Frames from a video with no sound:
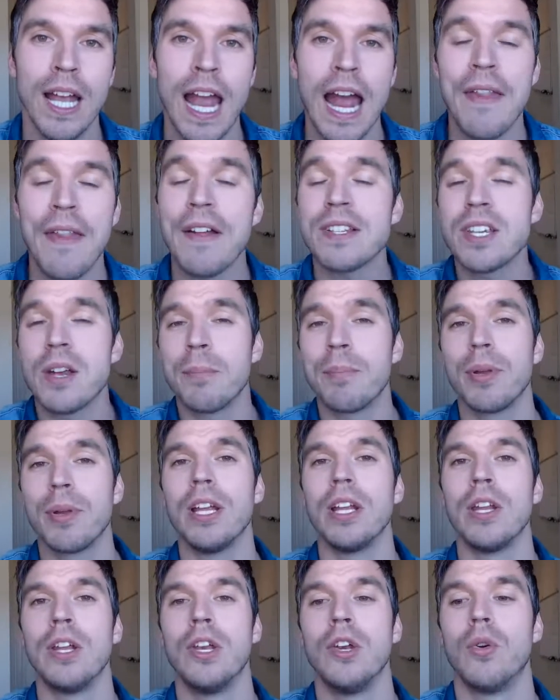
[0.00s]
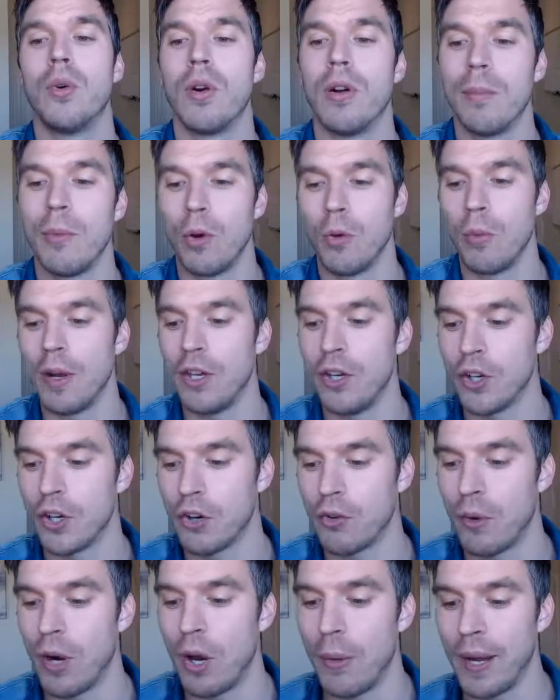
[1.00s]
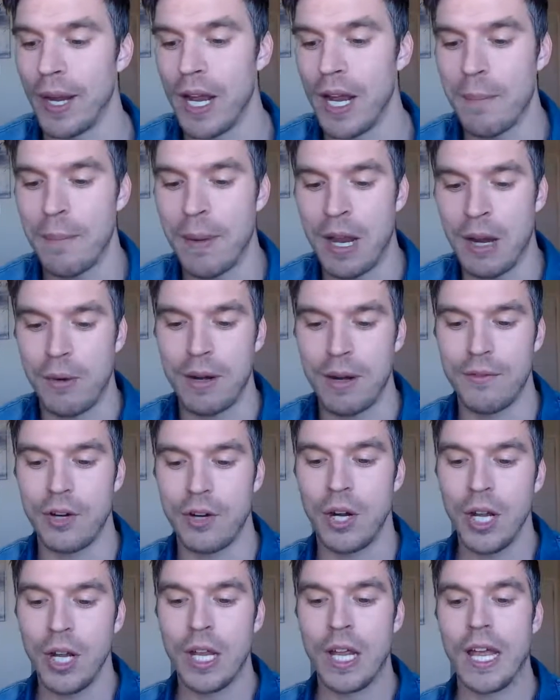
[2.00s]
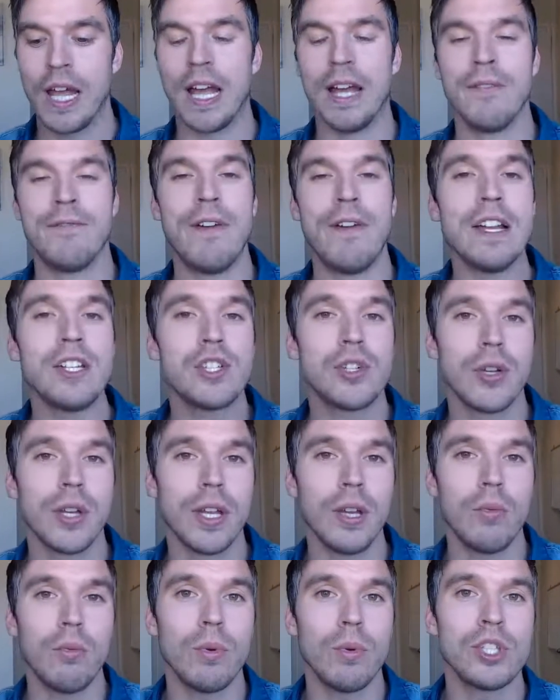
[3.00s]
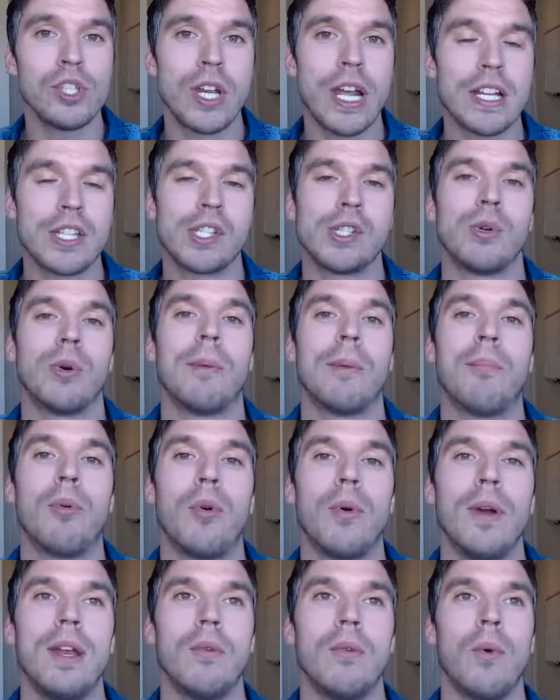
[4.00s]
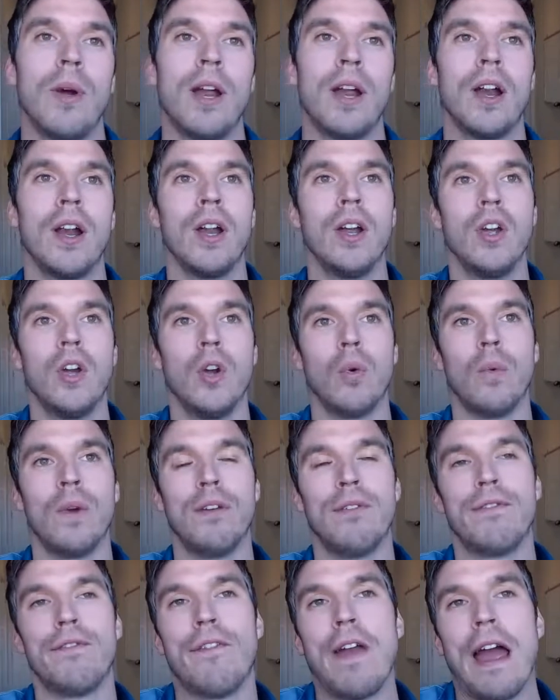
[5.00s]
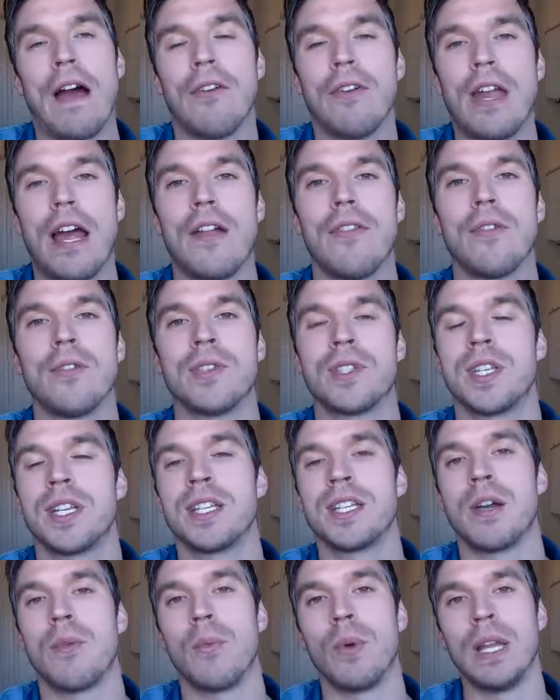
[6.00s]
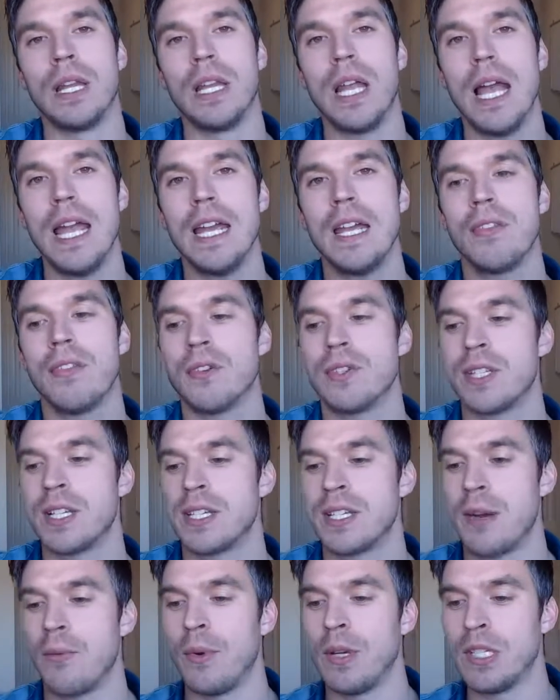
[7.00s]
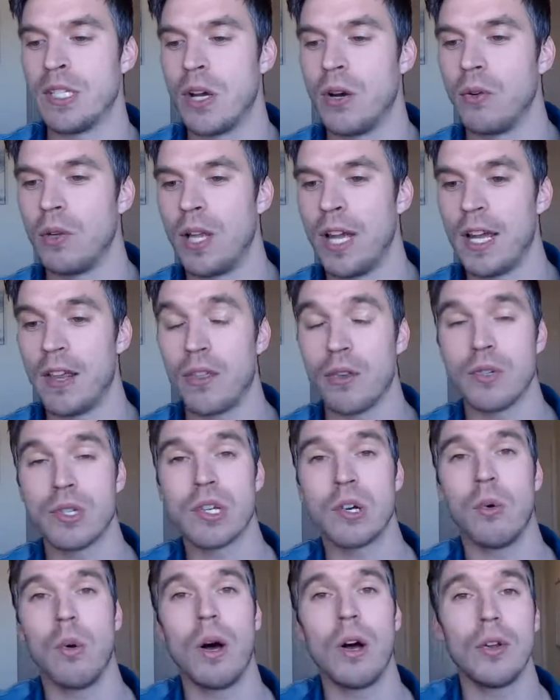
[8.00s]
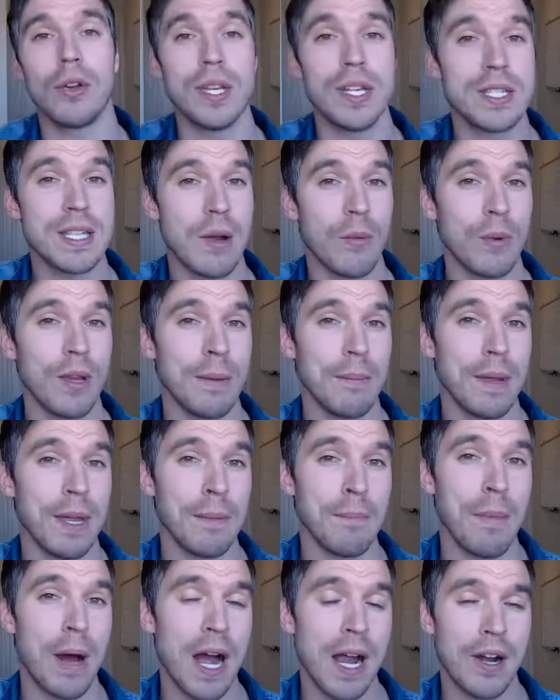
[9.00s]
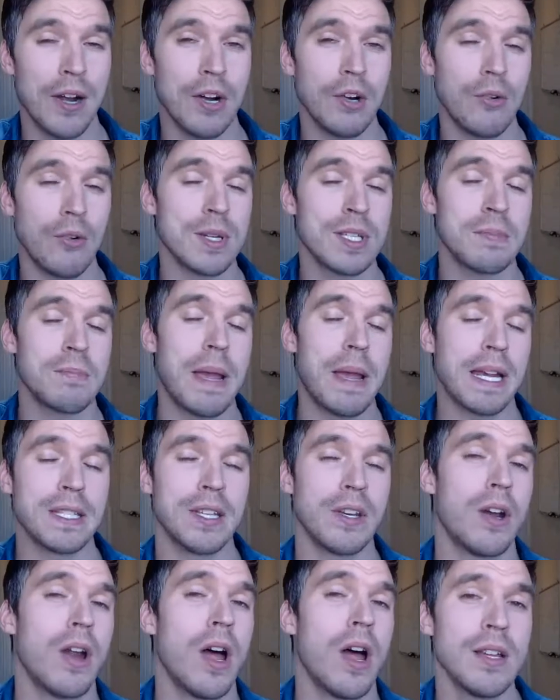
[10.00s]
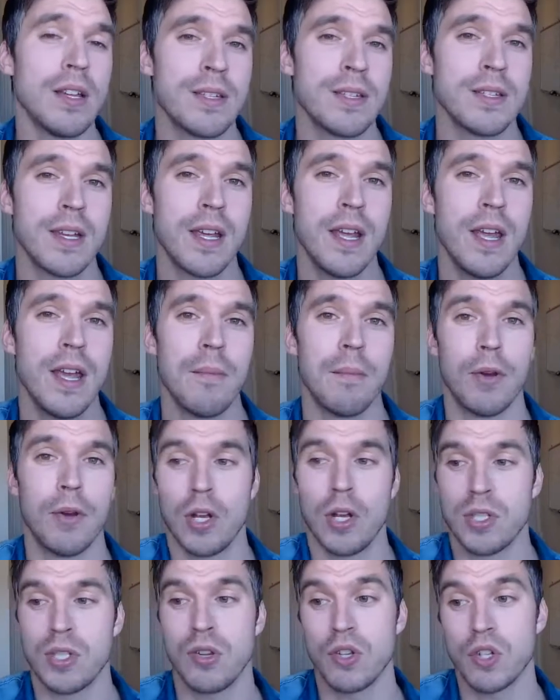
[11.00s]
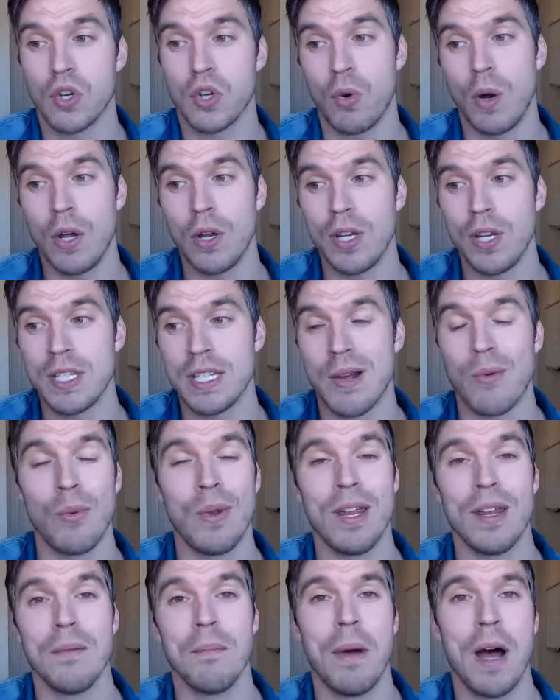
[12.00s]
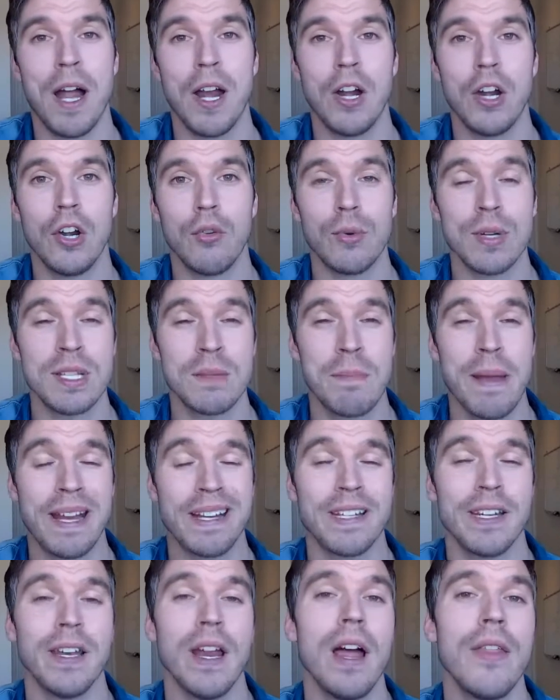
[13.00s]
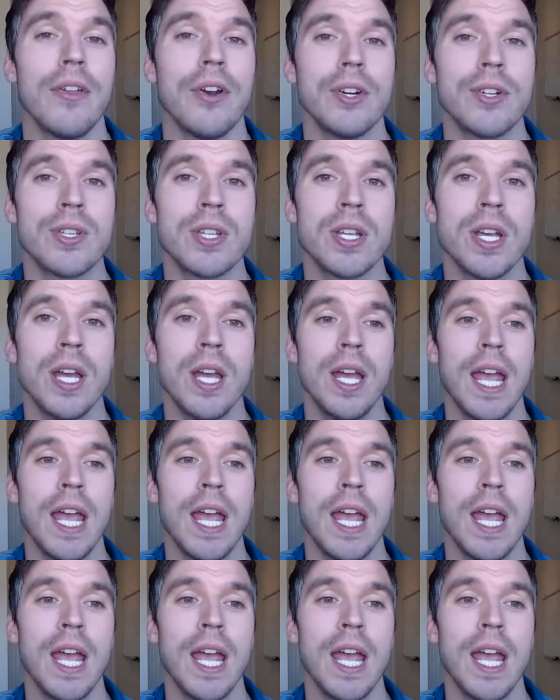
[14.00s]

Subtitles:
And that's completely normal when you're growing up. However, eventually we should get to a point where we've found out those things that we like, those things that we don't like, those qualities that we admire and respect in us, but also those qualities that we admire and respect in others.